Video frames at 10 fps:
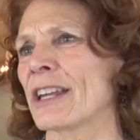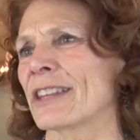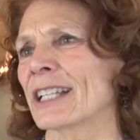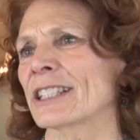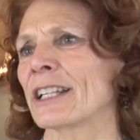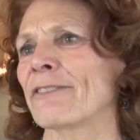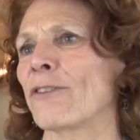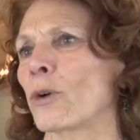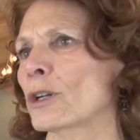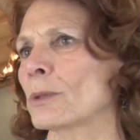think that's an
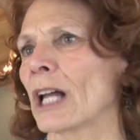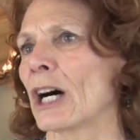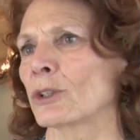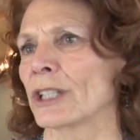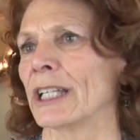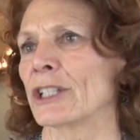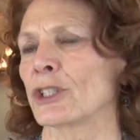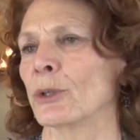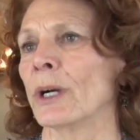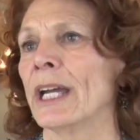affordable housing
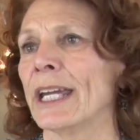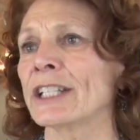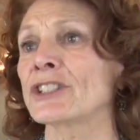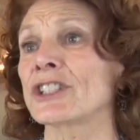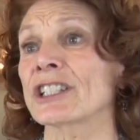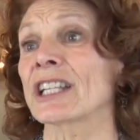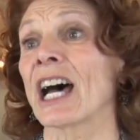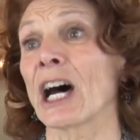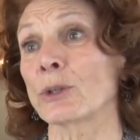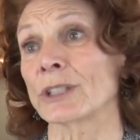issue. It's just a
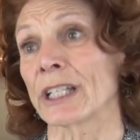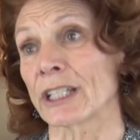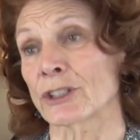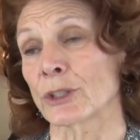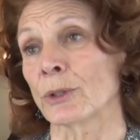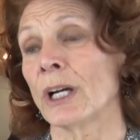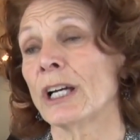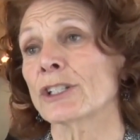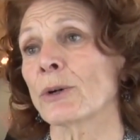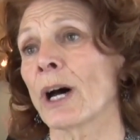housing issue.
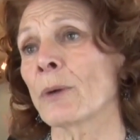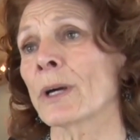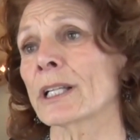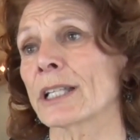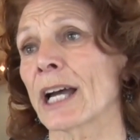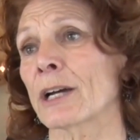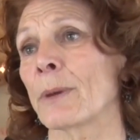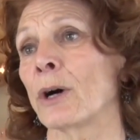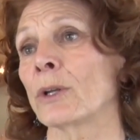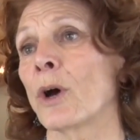So I want to talk
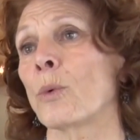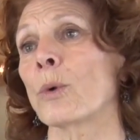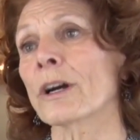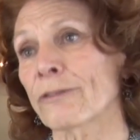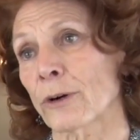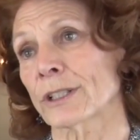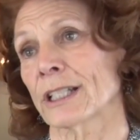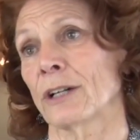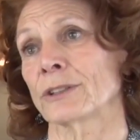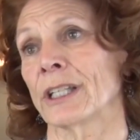about
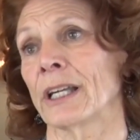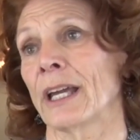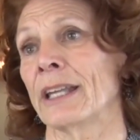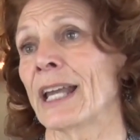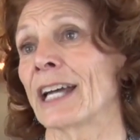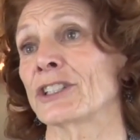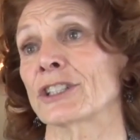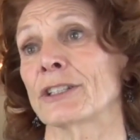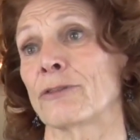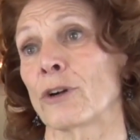workforce housing and not
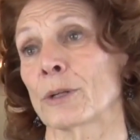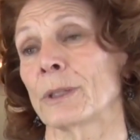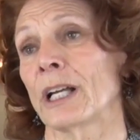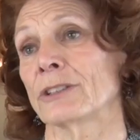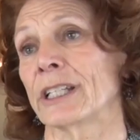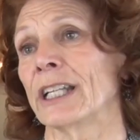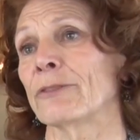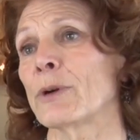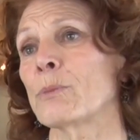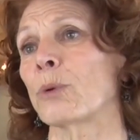just affordable housing.
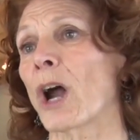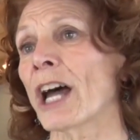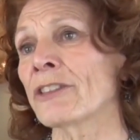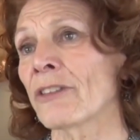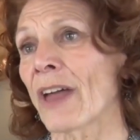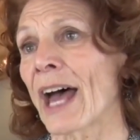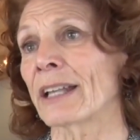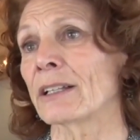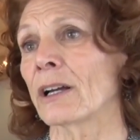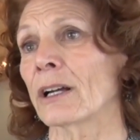And if we broaden
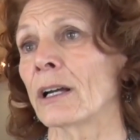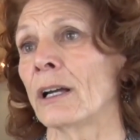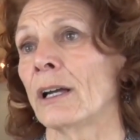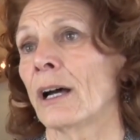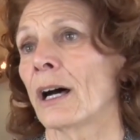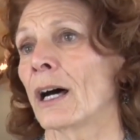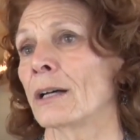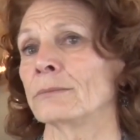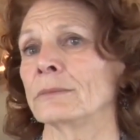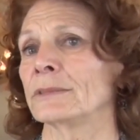that
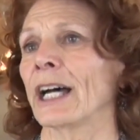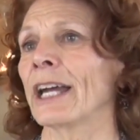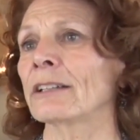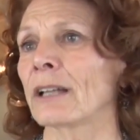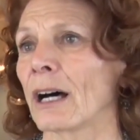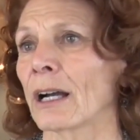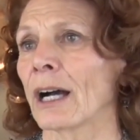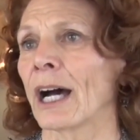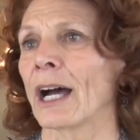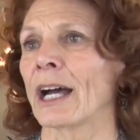um, dialogue,
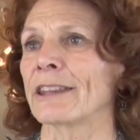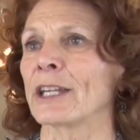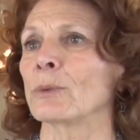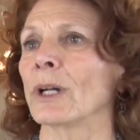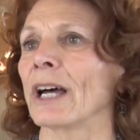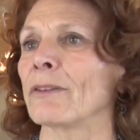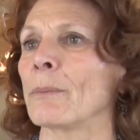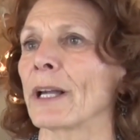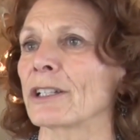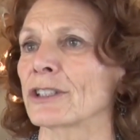I, I think we'll have a
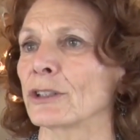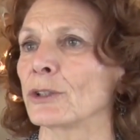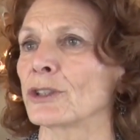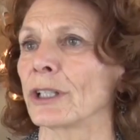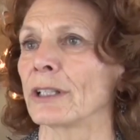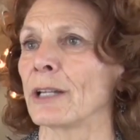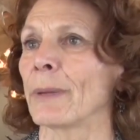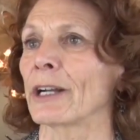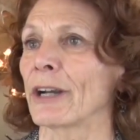better solution and